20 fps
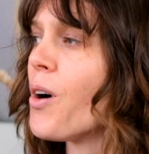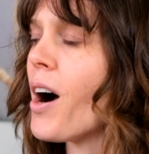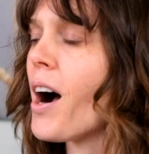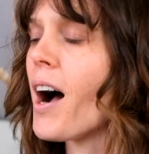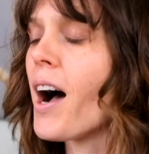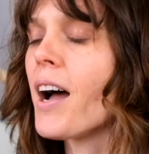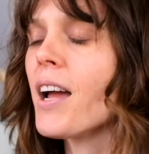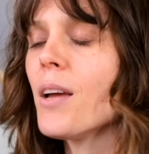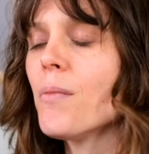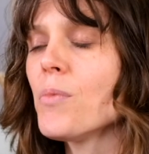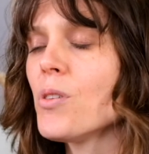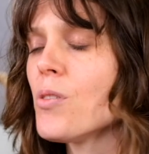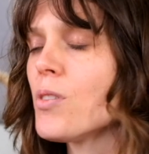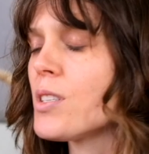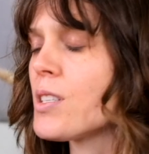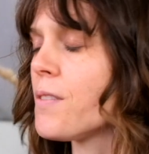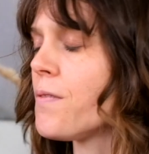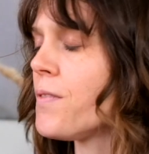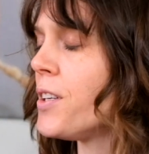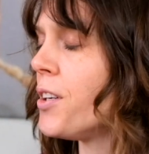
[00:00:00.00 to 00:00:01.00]
I am
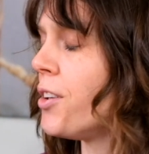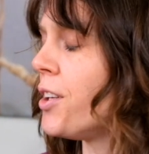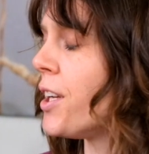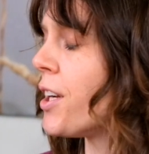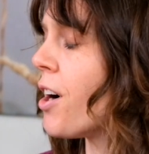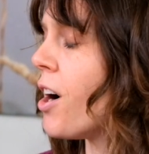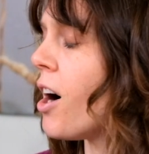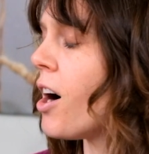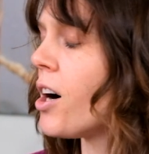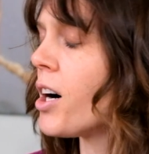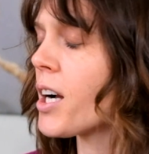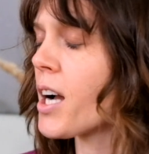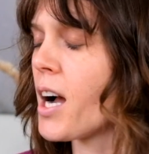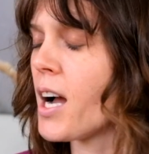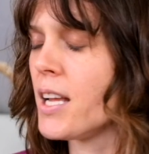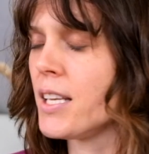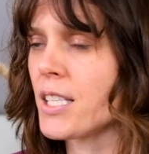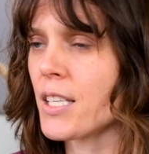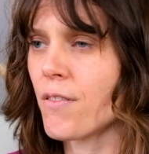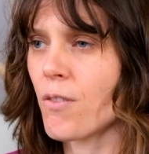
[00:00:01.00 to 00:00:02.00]
used to fielding all
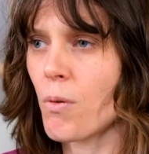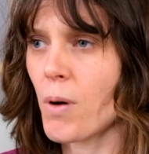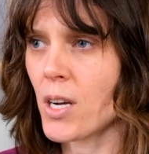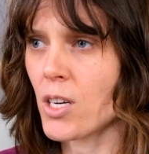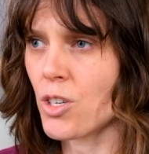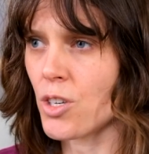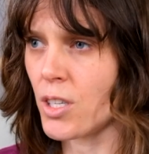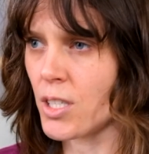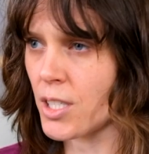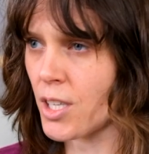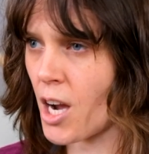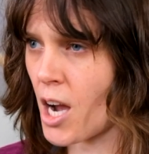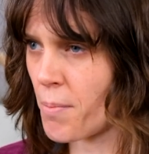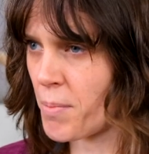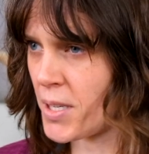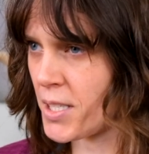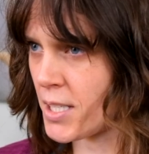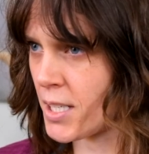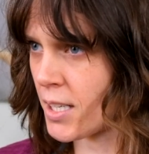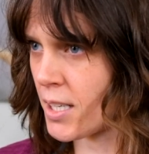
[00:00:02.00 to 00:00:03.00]
kinds of questions, comments, and